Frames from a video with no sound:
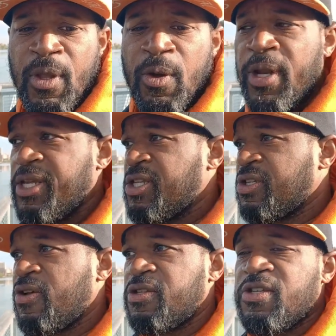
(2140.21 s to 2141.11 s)
or they
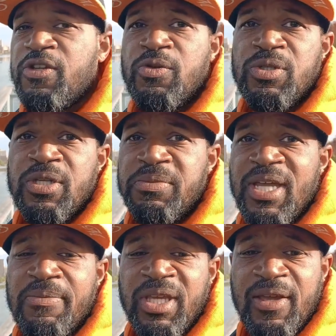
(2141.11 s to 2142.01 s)
just continue
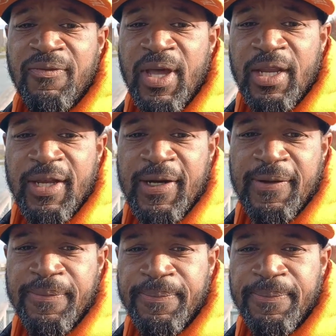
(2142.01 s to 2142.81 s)
sometime to get violated.